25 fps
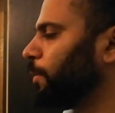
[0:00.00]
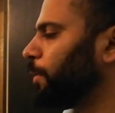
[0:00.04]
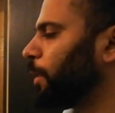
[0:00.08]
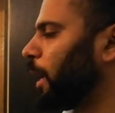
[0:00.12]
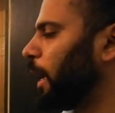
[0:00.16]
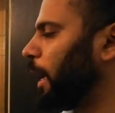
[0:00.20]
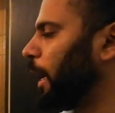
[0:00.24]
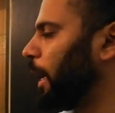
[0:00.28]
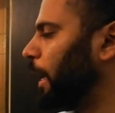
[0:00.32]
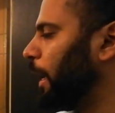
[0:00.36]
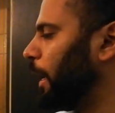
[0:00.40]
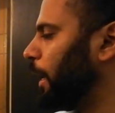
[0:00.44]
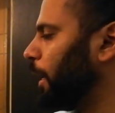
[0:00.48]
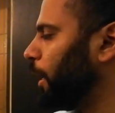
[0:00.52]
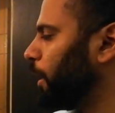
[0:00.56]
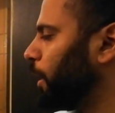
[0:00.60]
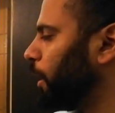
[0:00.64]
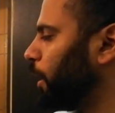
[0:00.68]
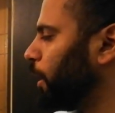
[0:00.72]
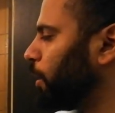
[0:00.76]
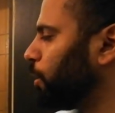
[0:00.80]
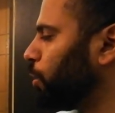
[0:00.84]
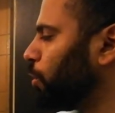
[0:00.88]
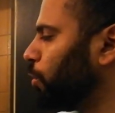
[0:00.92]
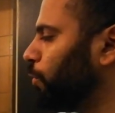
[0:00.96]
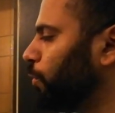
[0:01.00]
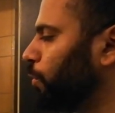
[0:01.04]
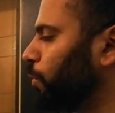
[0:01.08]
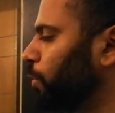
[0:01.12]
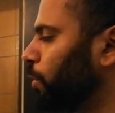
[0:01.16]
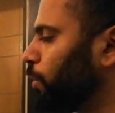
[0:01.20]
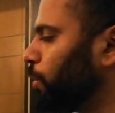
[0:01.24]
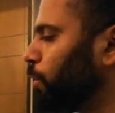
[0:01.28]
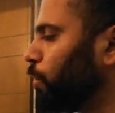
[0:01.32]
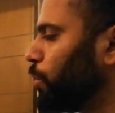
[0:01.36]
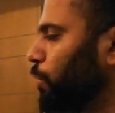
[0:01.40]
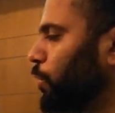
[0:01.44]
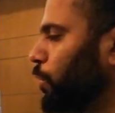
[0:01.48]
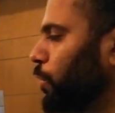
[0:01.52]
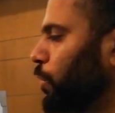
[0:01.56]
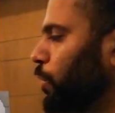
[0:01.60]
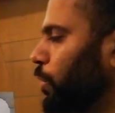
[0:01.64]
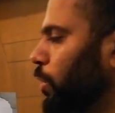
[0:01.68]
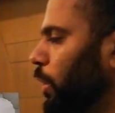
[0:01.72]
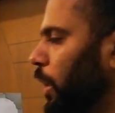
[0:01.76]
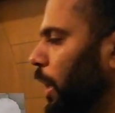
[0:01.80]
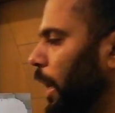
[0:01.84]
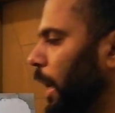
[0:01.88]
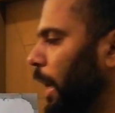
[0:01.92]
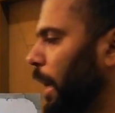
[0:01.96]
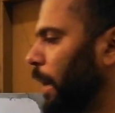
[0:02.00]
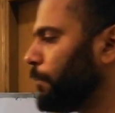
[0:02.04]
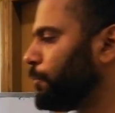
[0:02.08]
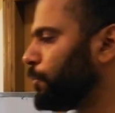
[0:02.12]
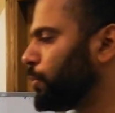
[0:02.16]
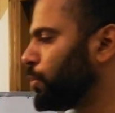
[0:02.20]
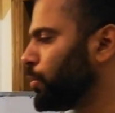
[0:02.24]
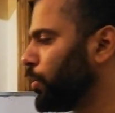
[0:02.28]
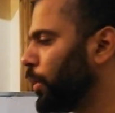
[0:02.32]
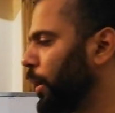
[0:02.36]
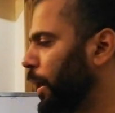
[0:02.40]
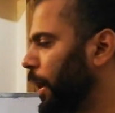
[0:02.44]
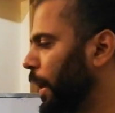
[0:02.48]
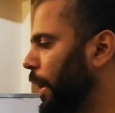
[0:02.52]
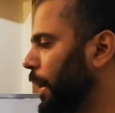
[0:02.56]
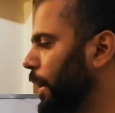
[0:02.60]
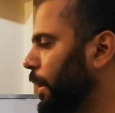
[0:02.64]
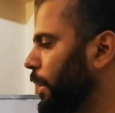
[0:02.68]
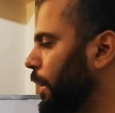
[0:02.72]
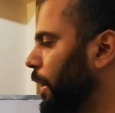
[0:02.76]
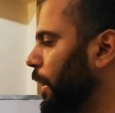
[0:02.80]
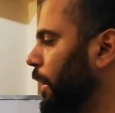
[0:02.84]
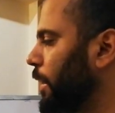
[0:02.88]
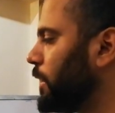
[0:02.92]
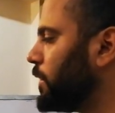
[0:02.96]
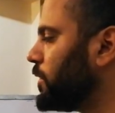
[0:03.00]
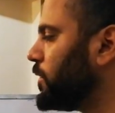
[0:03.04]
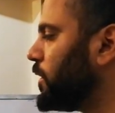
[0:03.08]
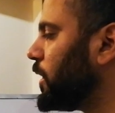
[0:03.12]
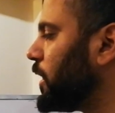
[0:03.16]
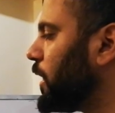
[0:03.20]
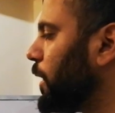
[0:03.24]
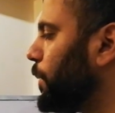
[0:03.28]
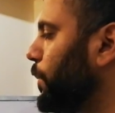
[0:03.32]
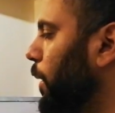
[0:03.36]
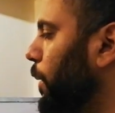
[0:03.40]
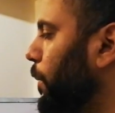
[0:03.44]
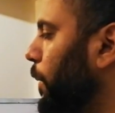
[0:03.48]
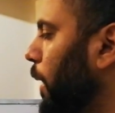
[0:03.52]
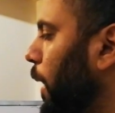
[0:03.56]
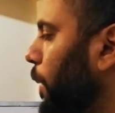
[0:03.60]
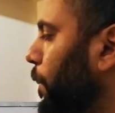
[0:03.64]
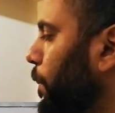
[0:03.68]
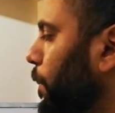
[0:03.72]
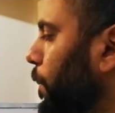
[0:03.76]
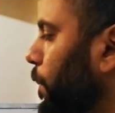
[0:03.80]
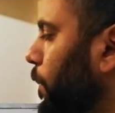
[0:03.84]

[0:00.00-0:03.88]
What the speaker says: and you have to add the ezetimibe.